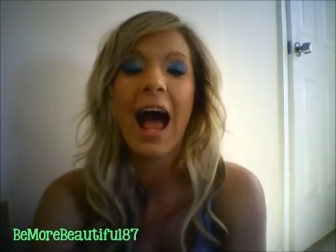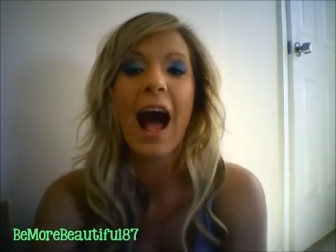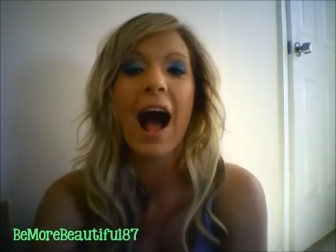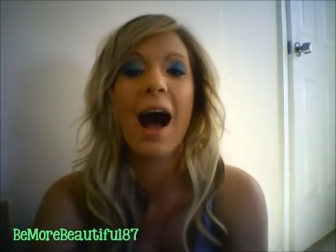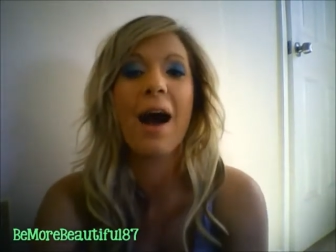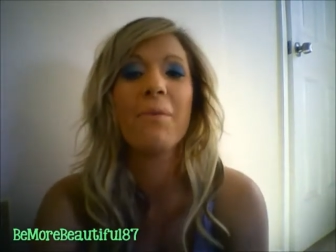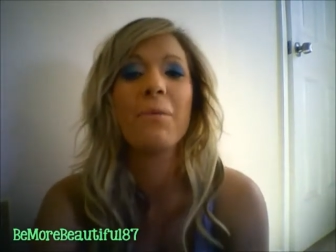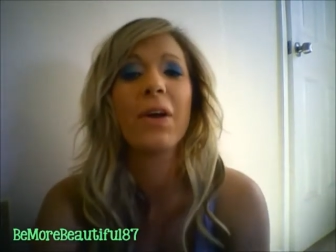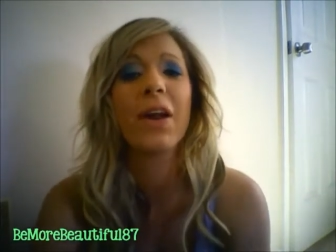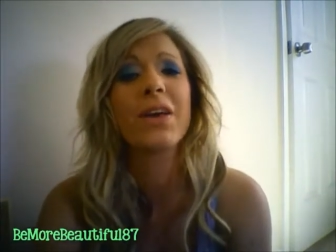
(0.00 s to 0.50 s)

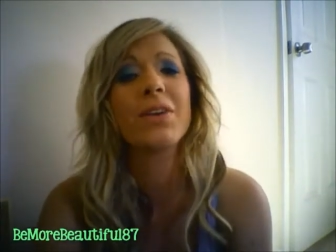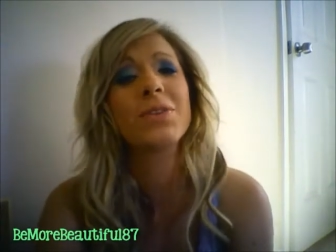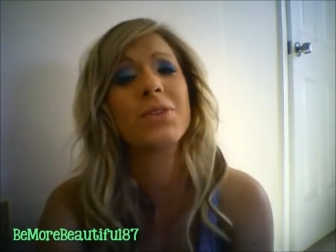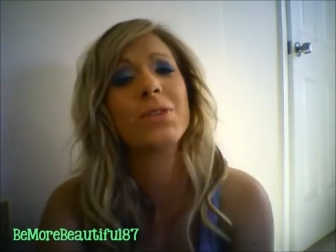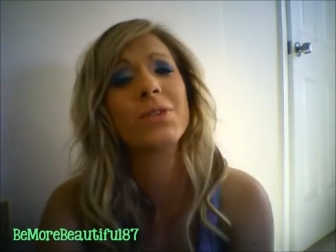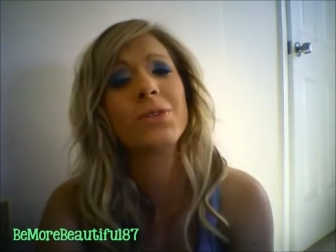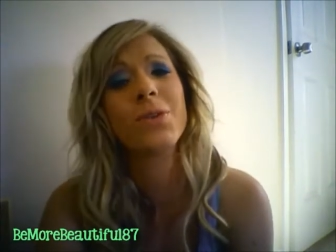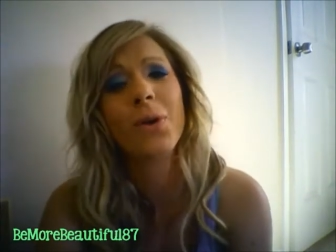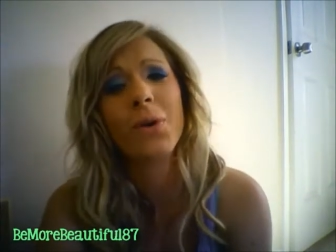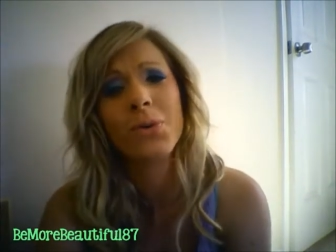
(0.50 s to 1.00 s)
But I'm
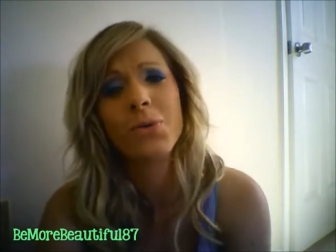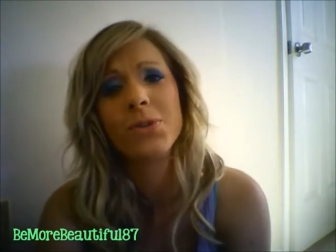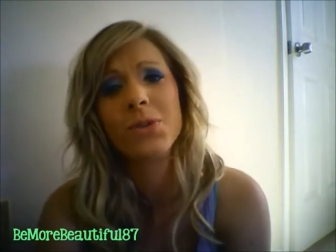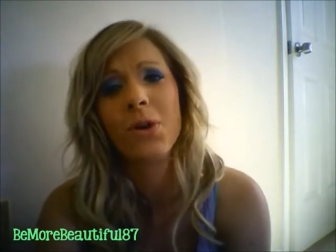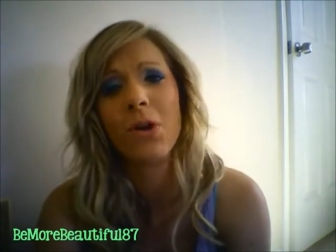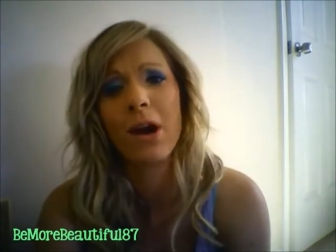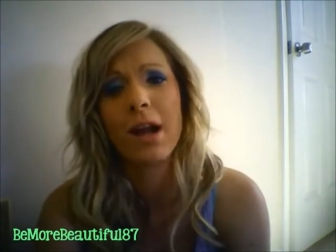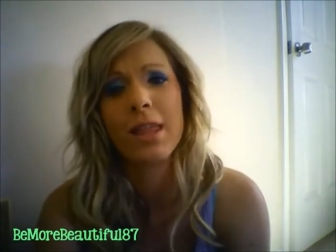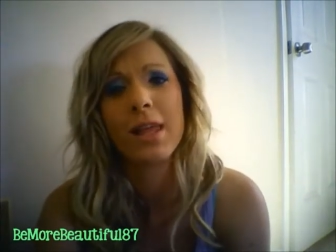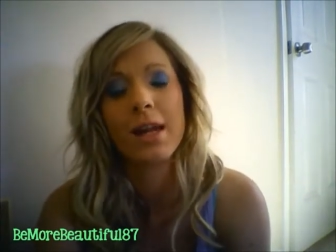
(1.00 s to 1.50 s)
so
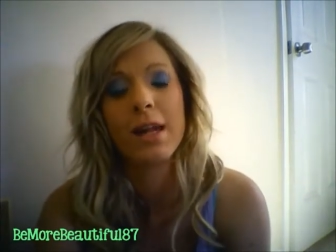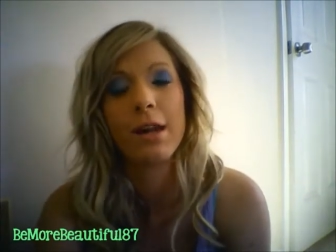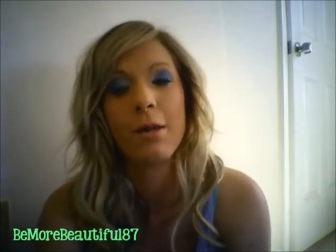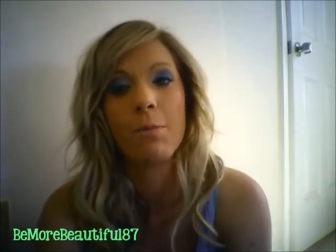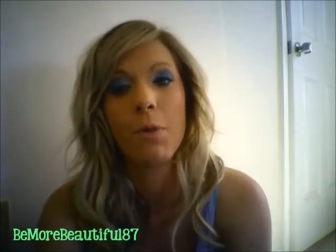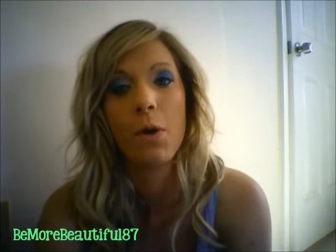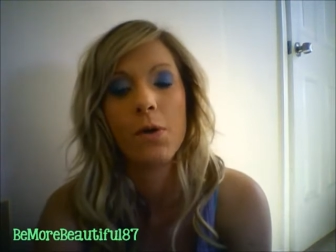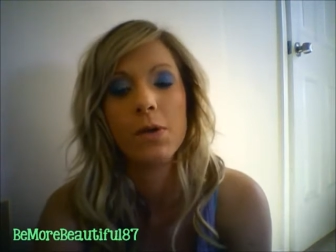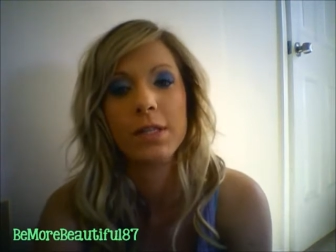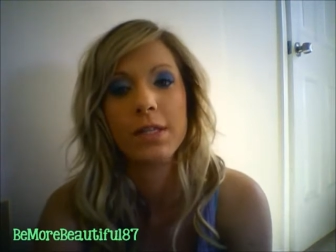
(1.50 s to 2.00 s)
sorry that I
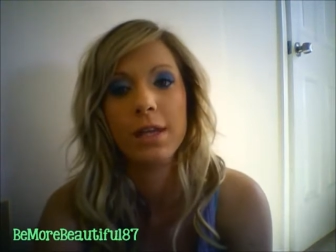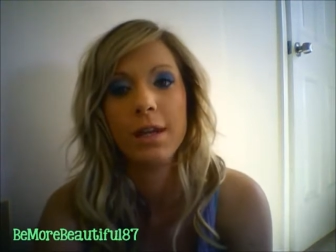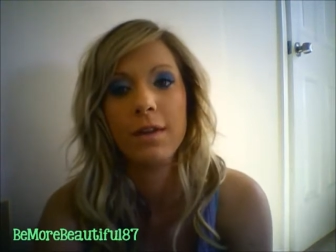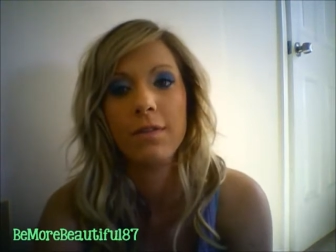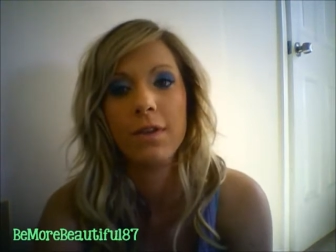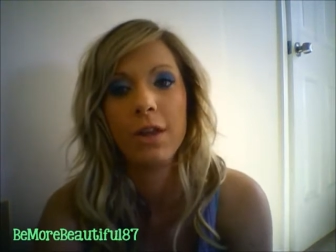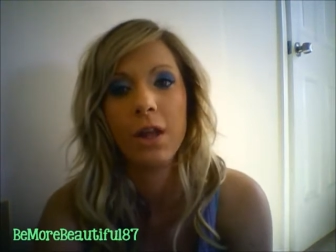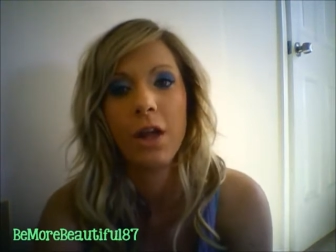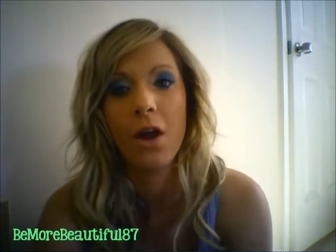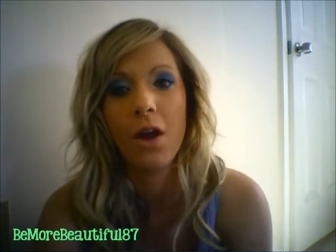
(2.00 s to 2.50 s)
didn't post any
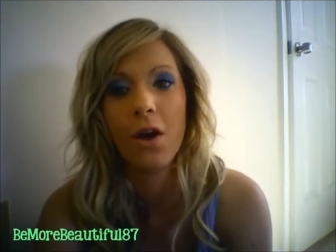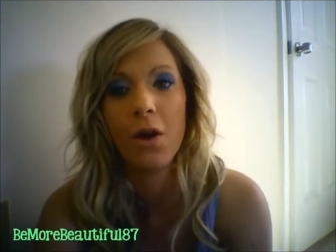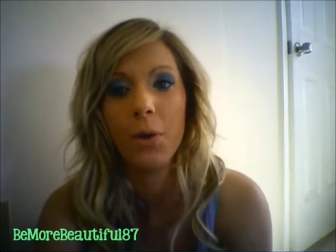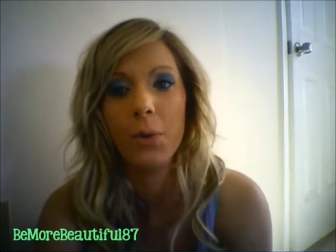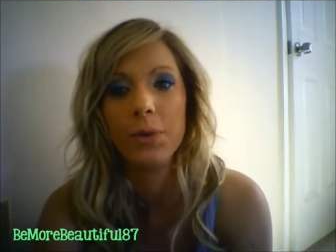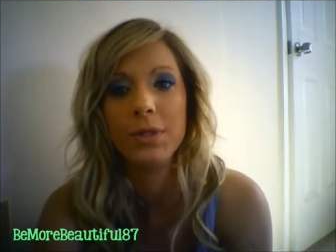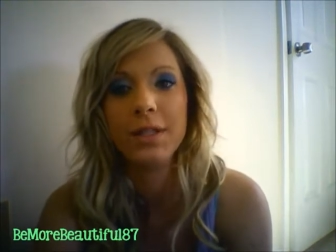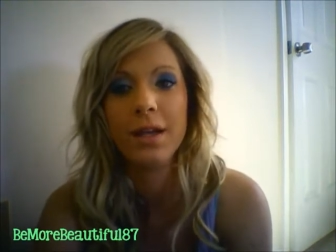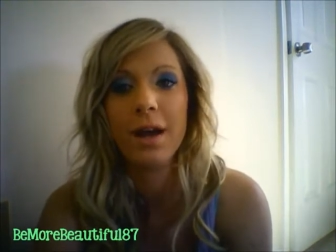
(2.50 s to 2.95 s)
videos.